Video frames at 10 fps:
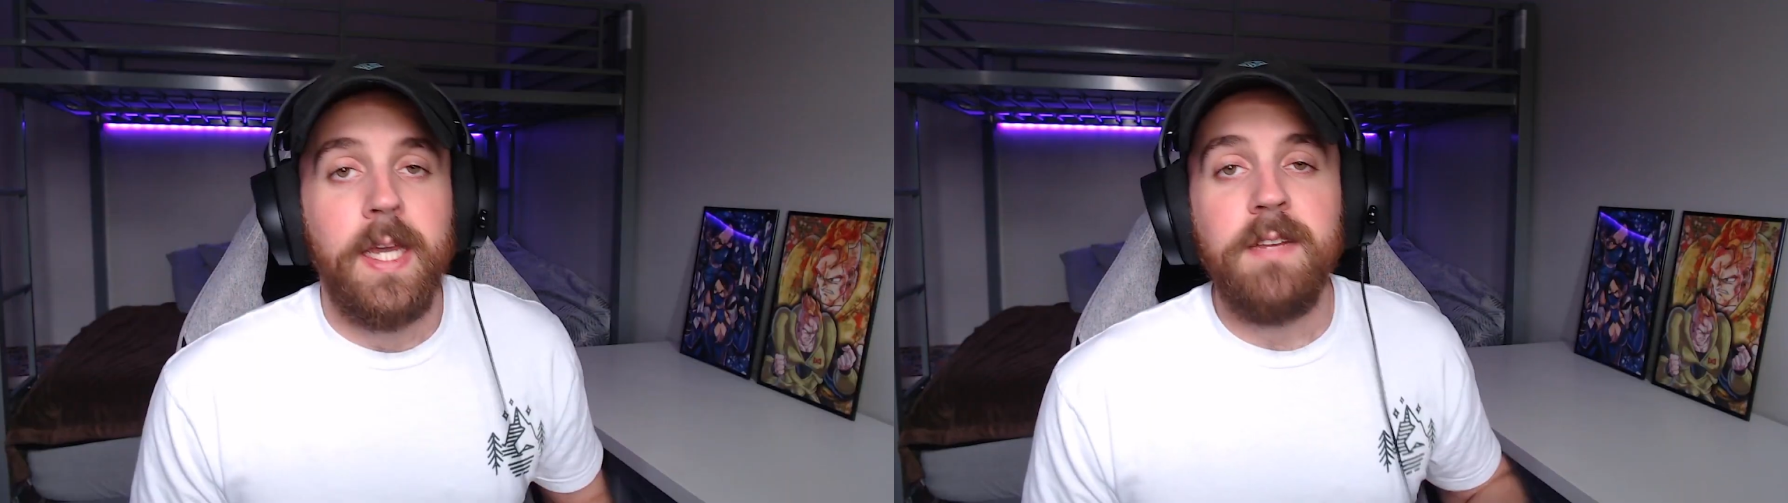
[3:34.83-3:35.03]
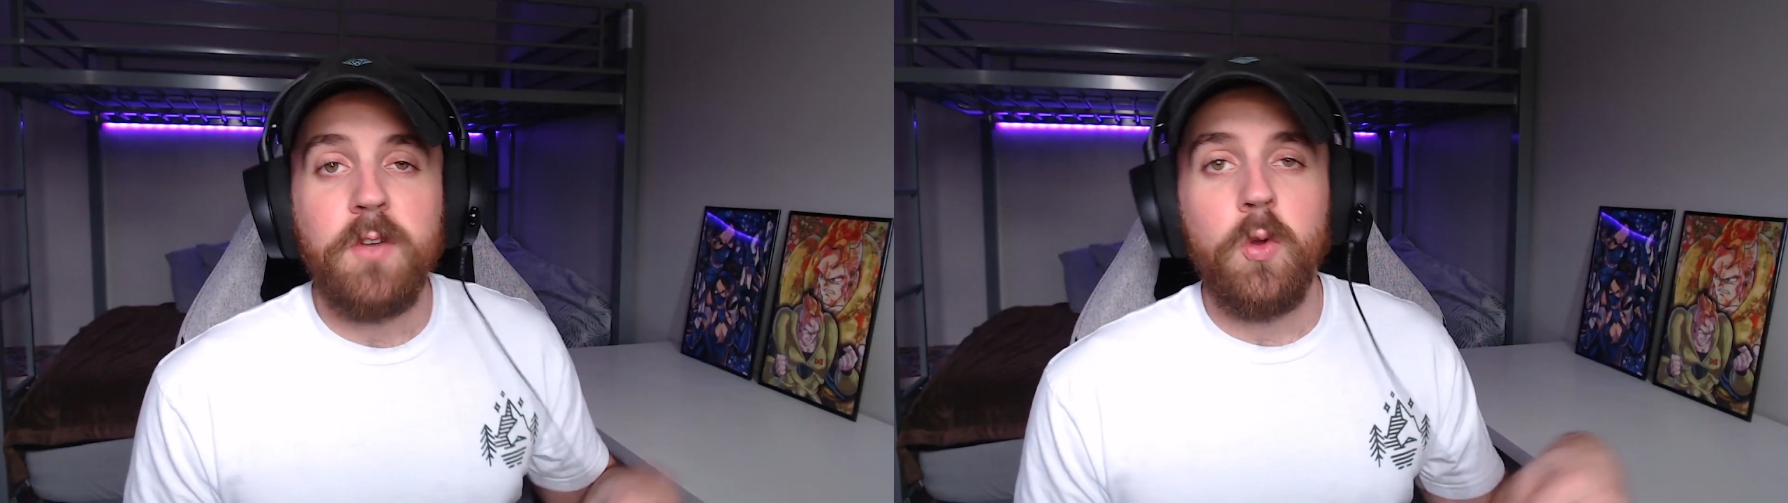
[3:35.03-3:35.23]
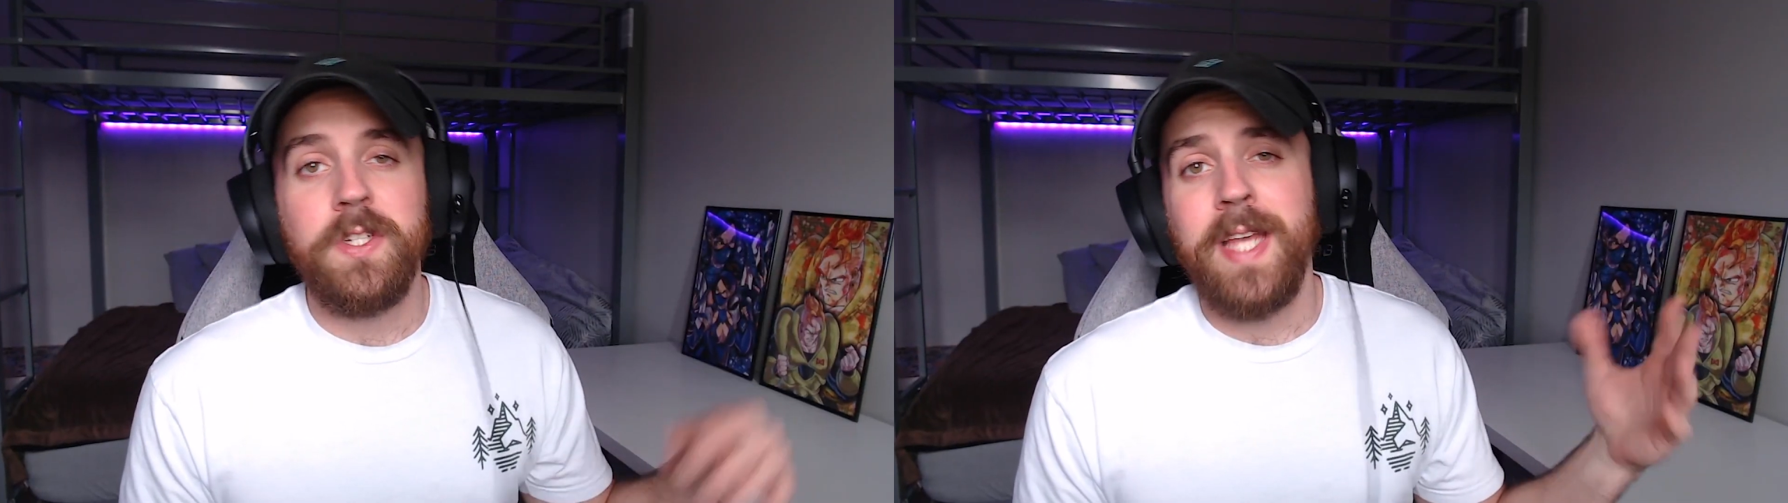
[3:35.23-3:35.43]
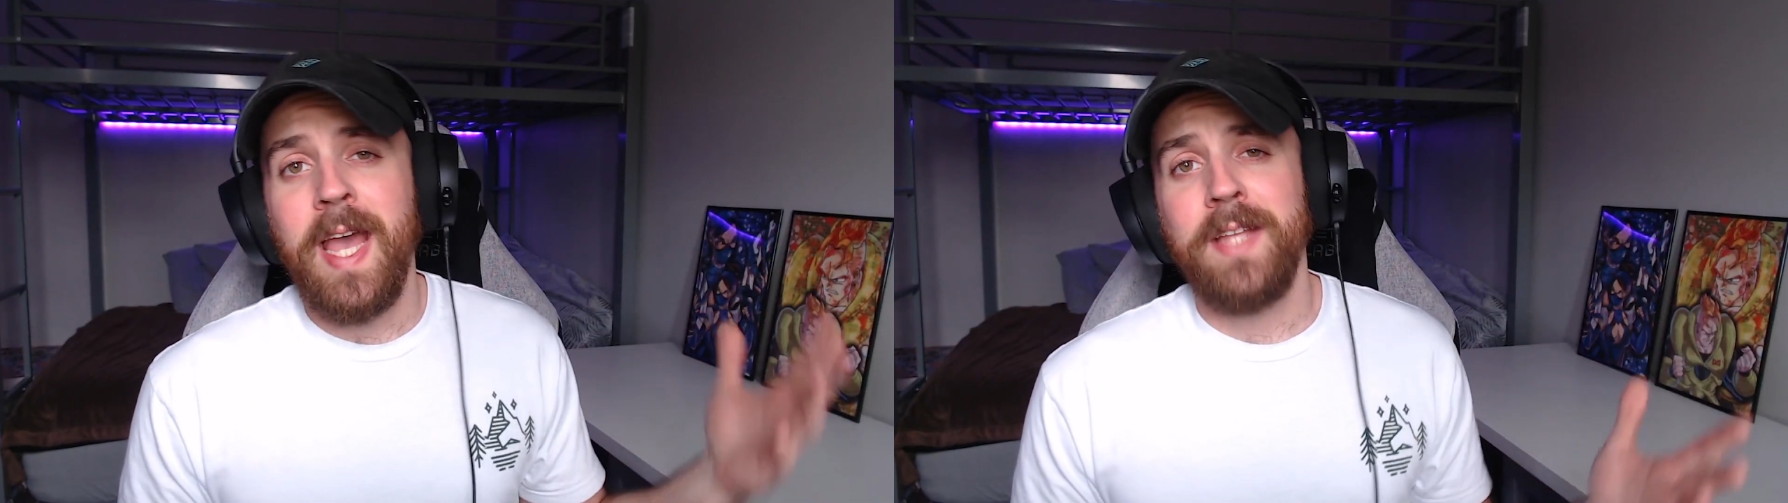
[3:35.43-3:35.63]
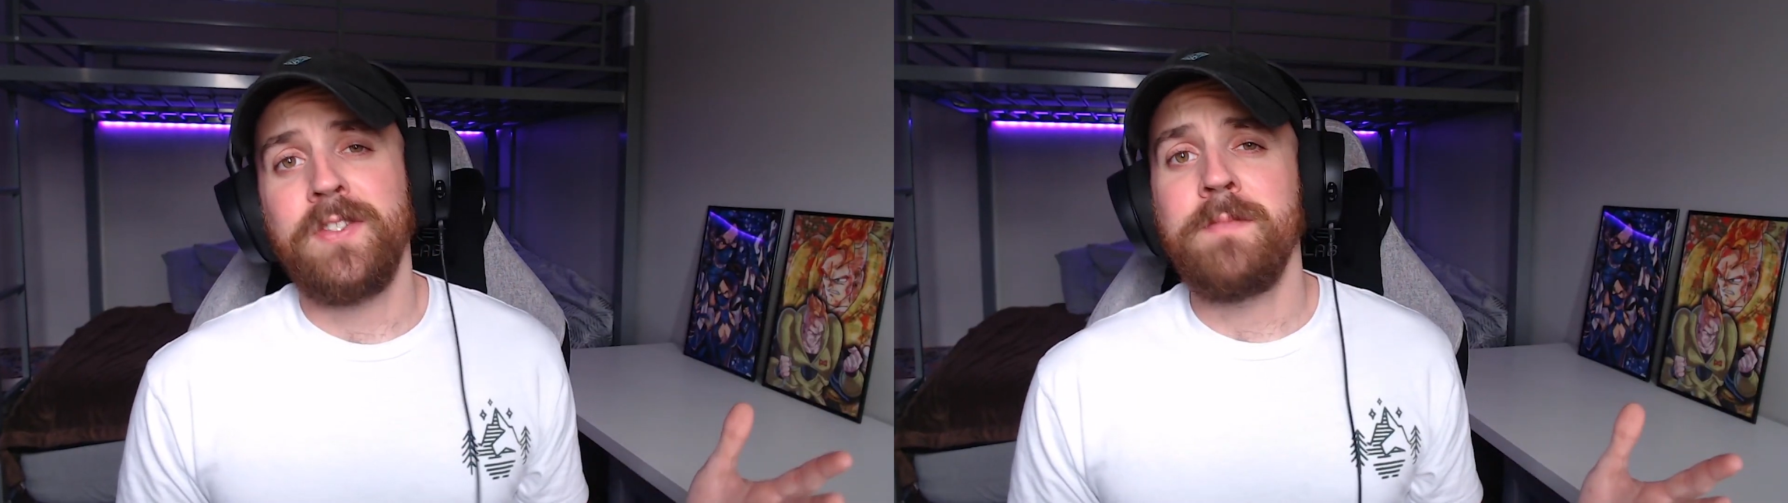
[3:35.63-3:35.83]
And of course, I
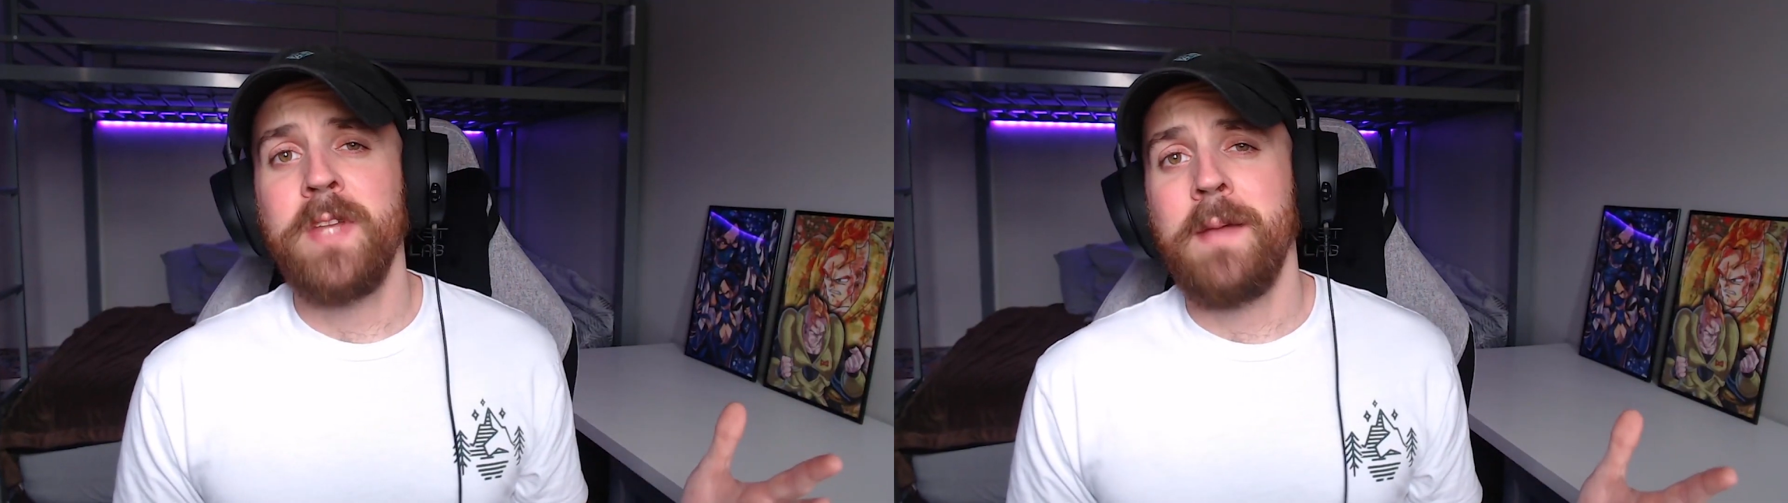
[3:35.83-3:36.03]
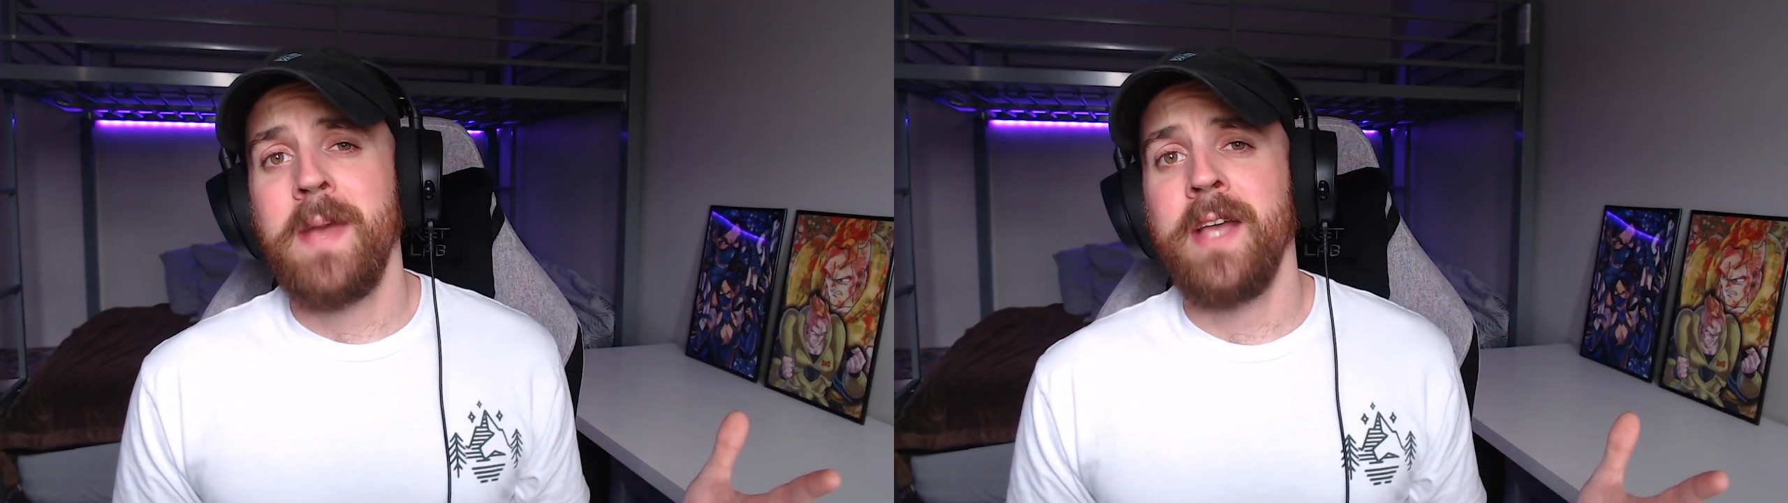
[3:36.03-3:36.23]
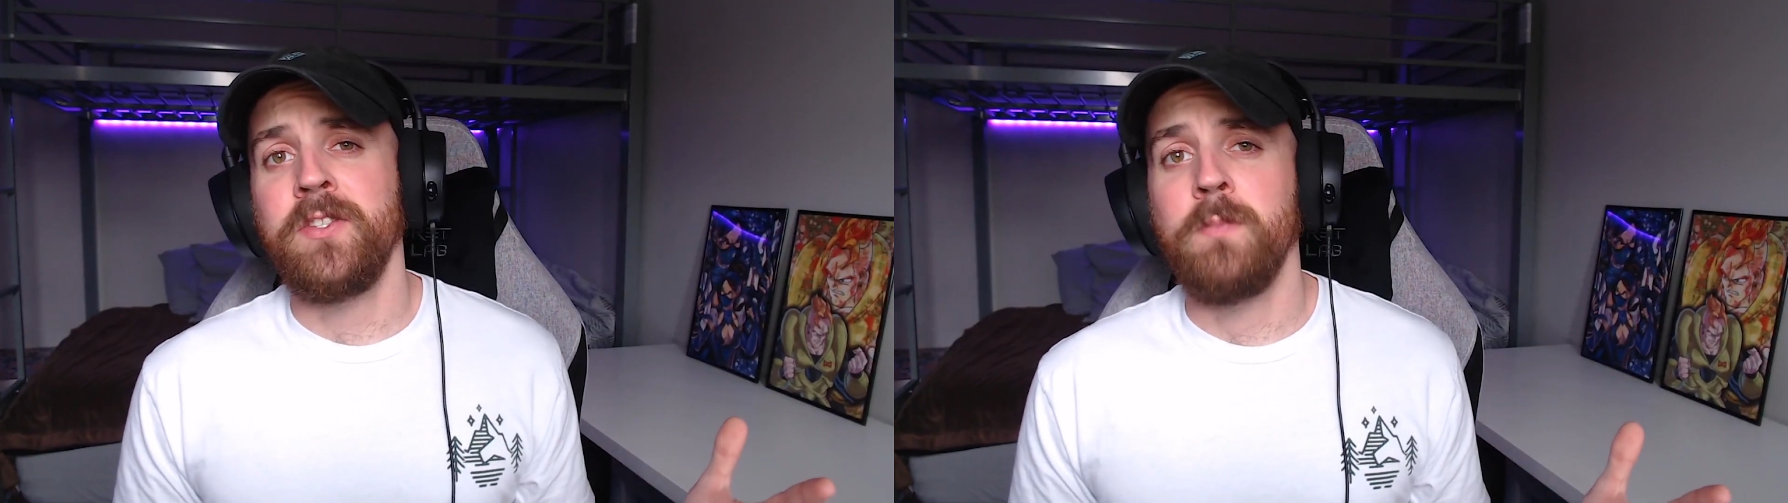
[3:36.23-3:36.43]
had some dumbass